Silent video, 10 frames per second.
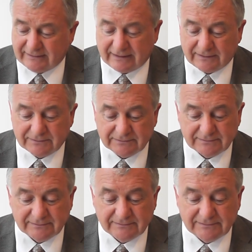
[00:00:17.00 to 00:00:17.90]

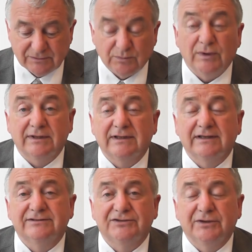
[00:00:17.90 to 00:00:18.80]
Now, what I'd
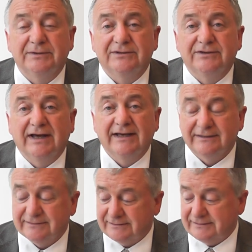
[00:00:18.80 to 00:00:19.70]
like to show you today
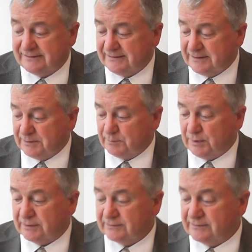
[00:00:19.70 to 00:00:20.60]
is
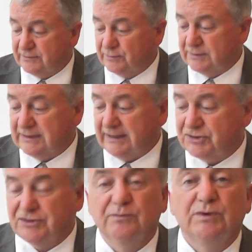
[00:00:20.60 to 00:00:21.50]
part of the new
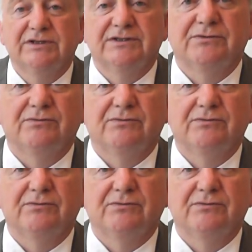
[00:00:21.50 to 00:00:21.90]
collection which is